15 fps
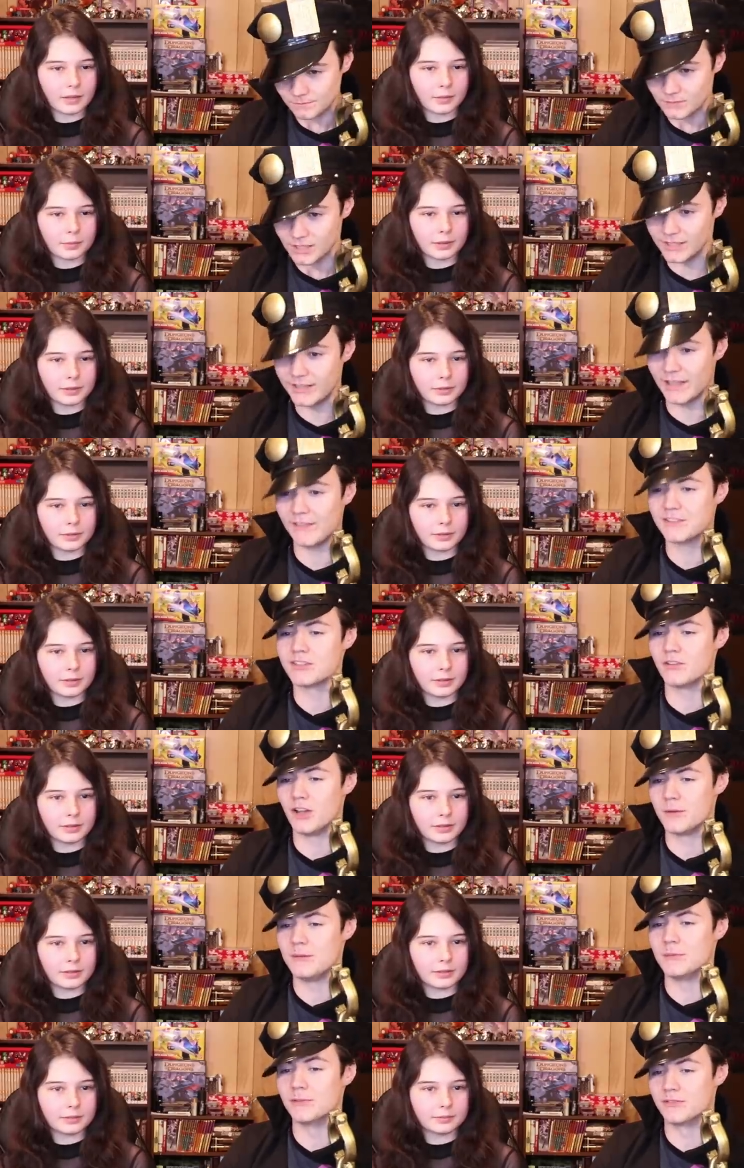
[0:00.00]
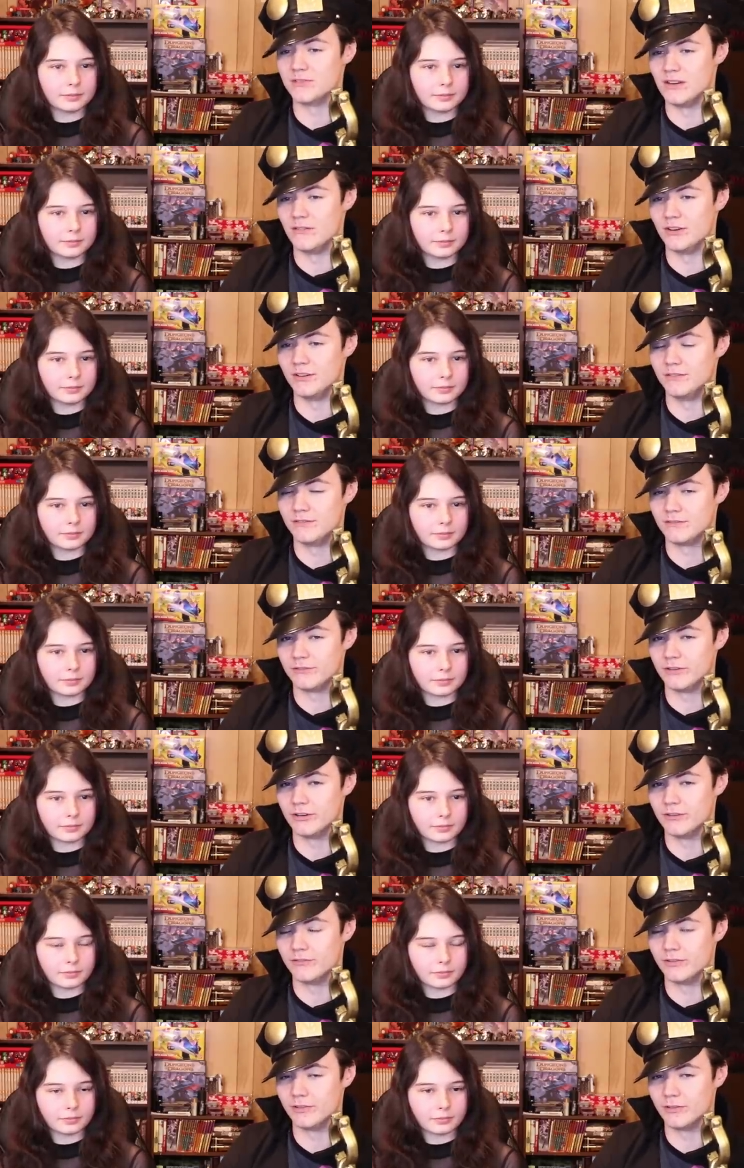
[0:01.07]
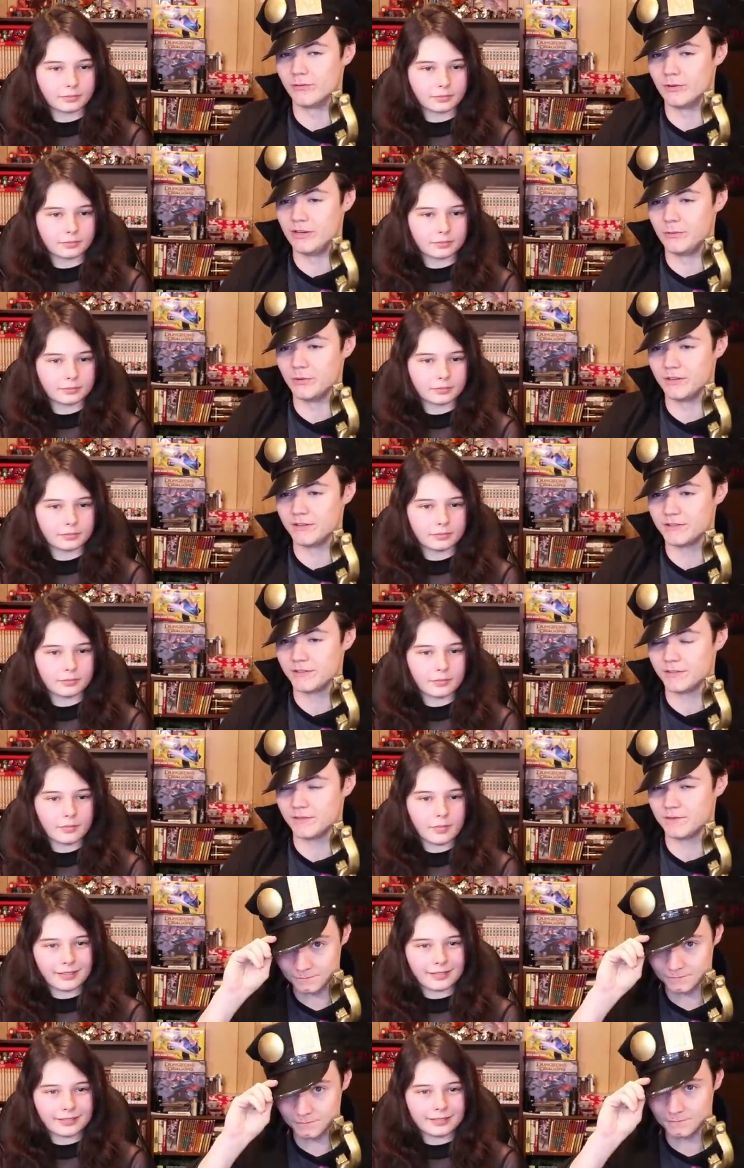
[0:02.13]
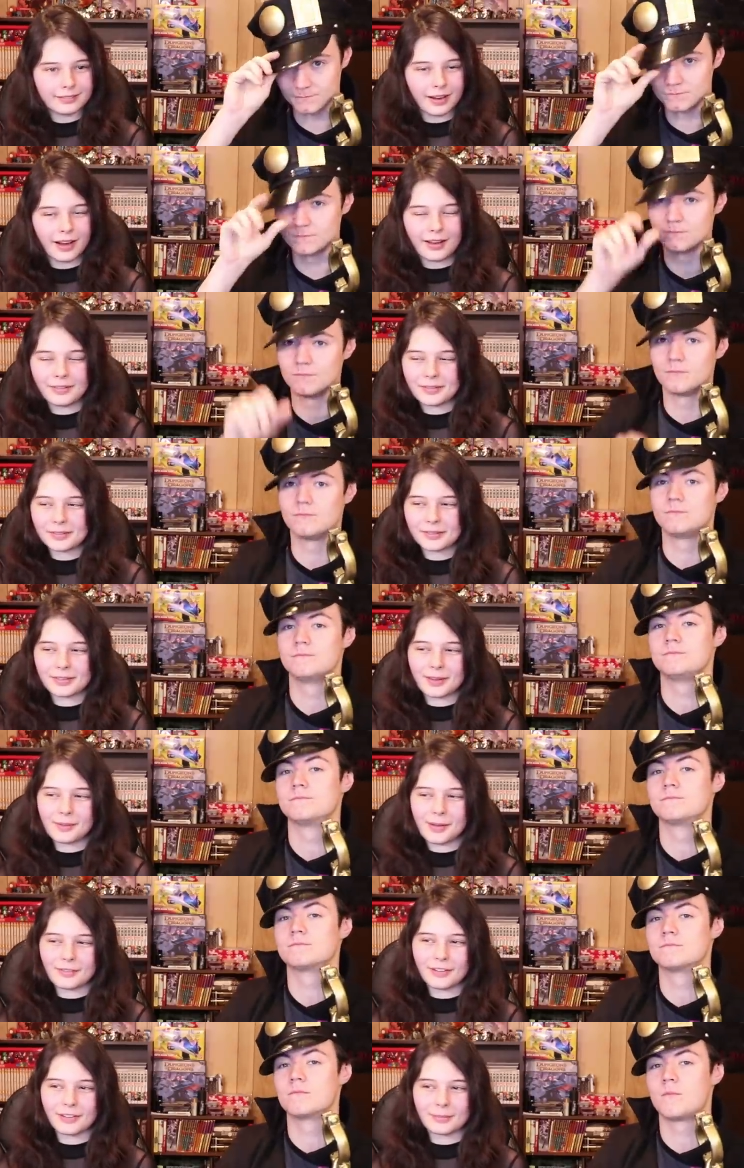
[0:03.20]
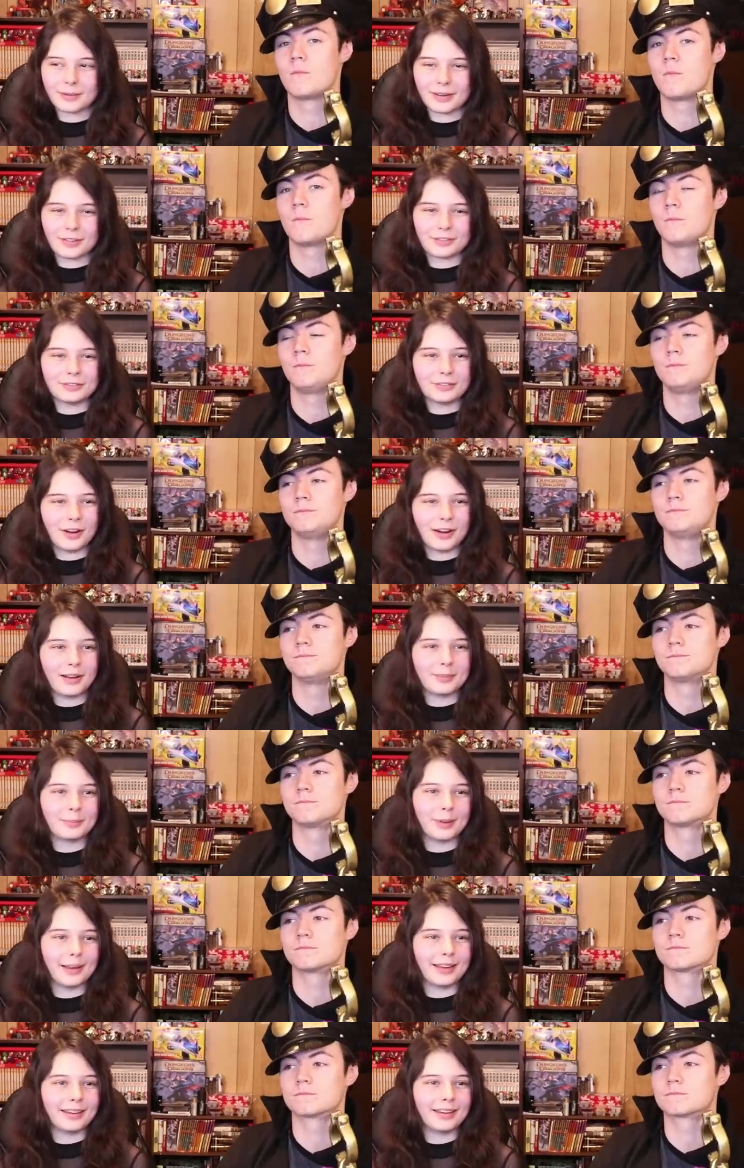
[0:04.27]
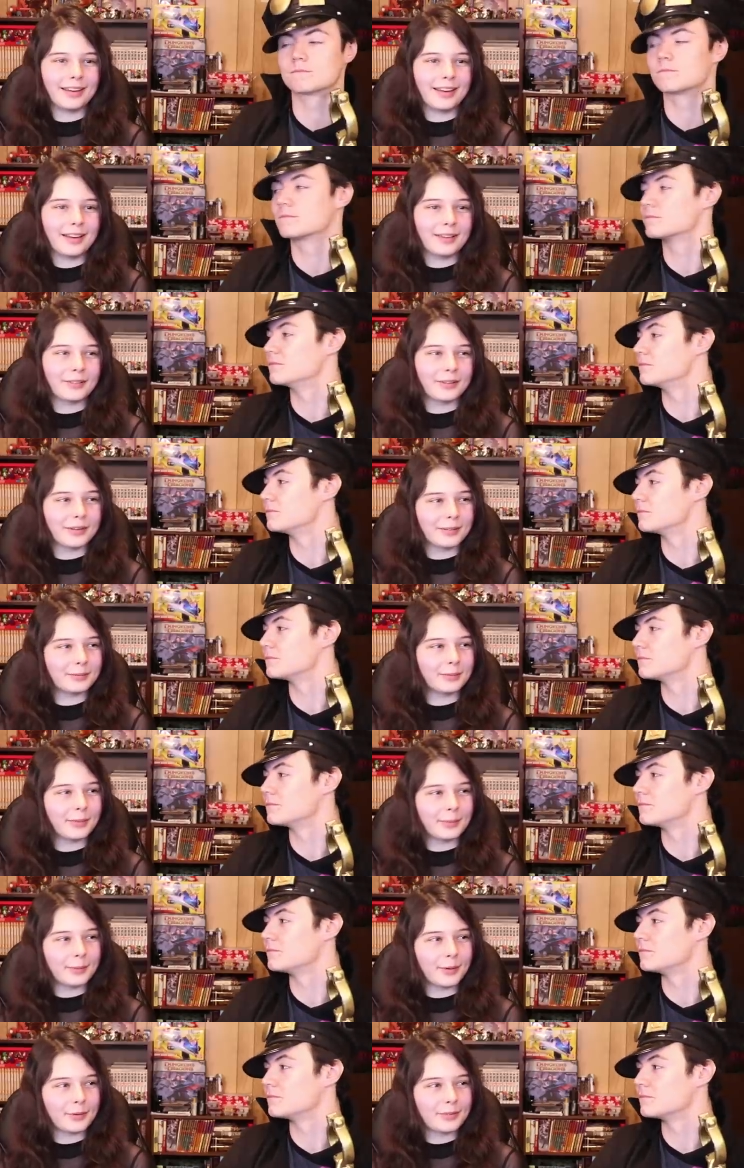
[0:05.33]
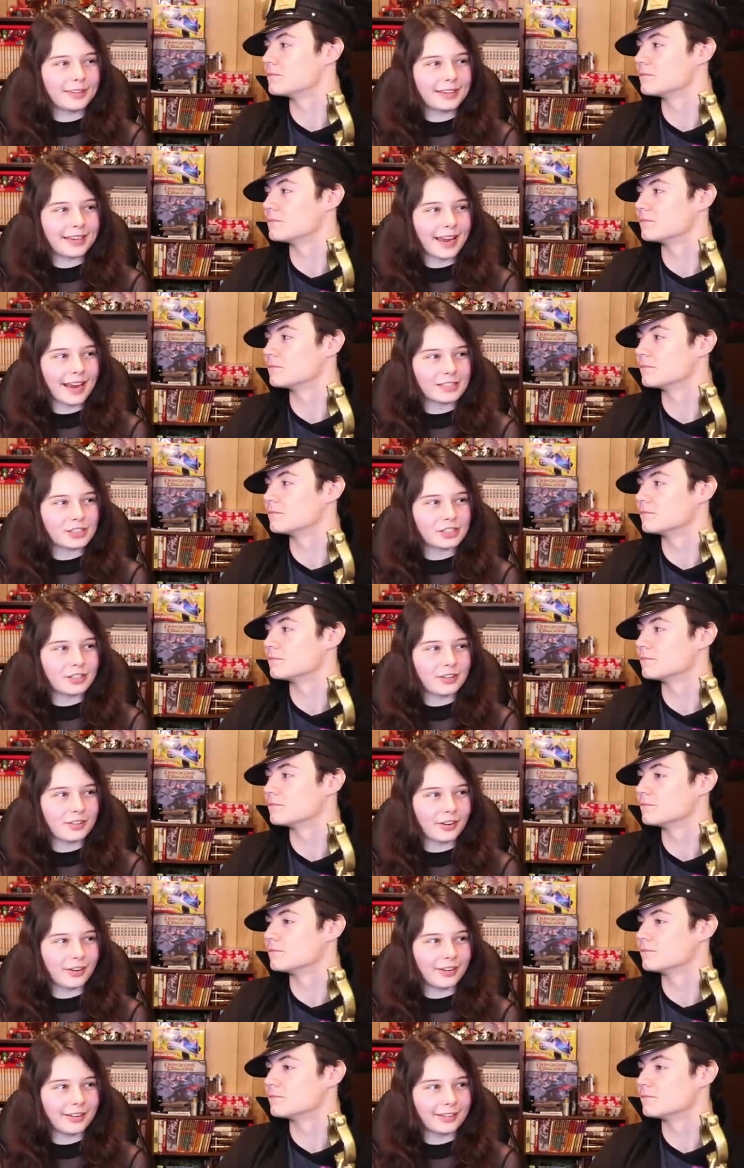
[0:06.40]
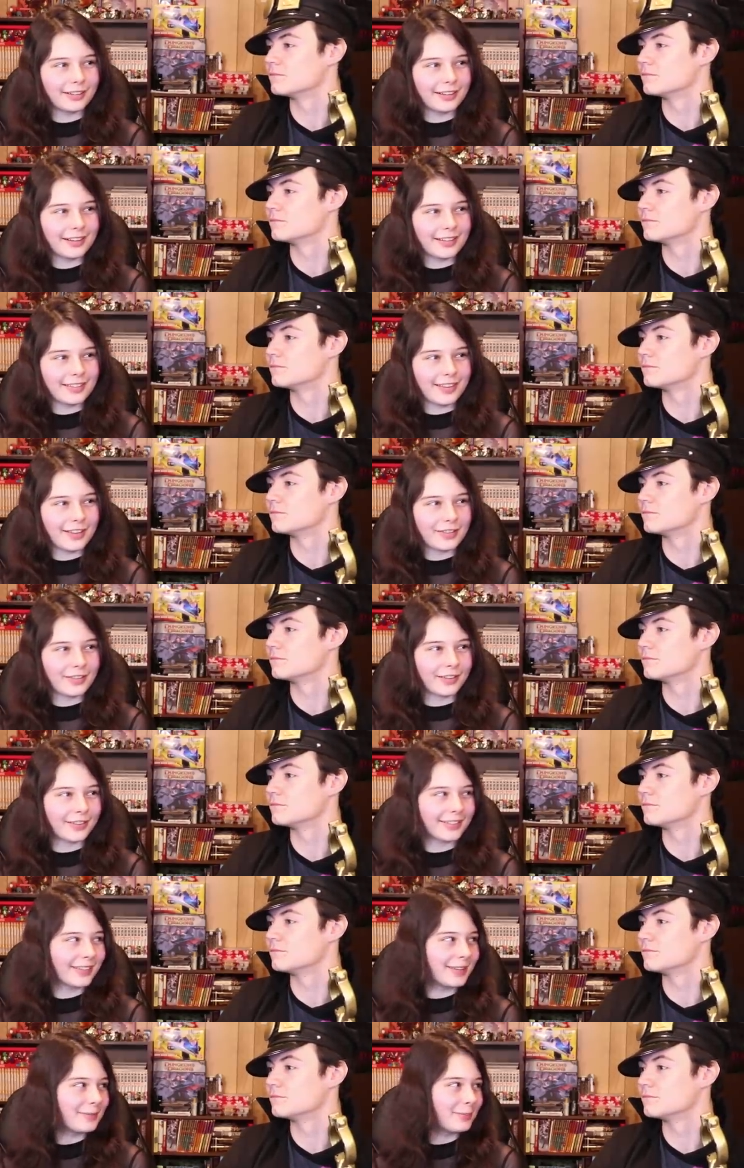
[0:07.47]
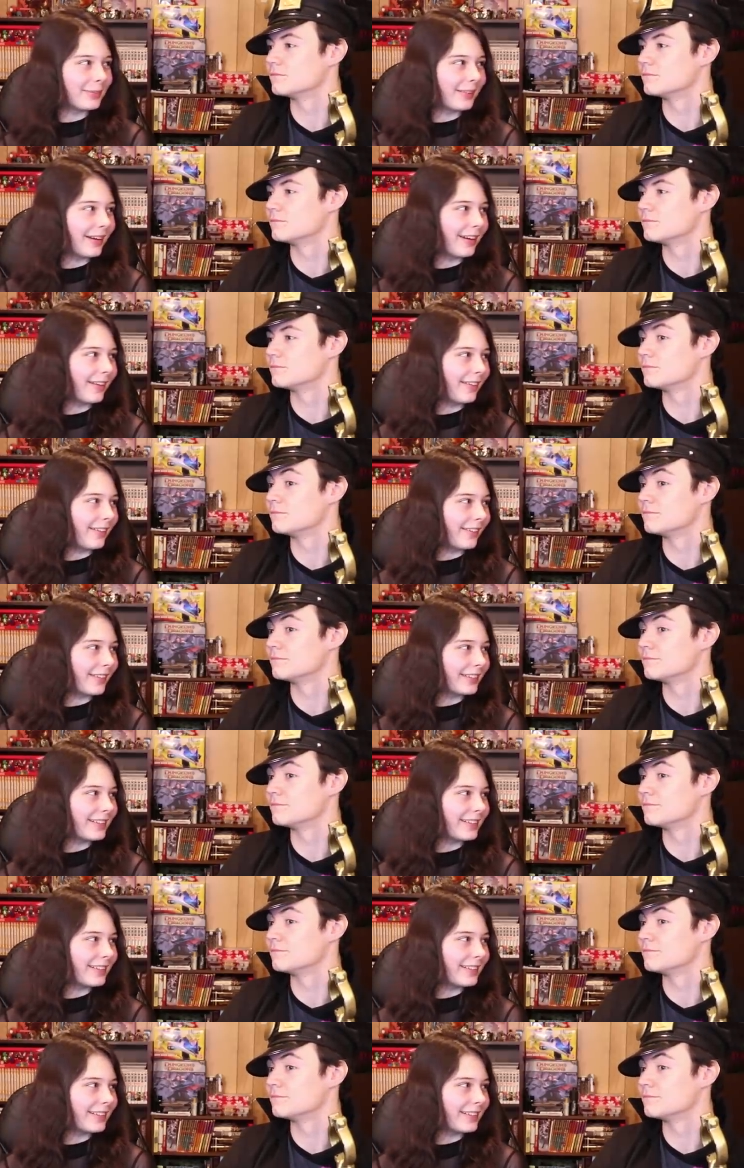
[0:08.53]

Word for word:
Speaker 1: That's yeah, cool. that's a lot of people's favorite for for the 3D ones
Speaker 2: no, I was gonna say my favorite, but it's not. But what the most catchy song is that song that you play all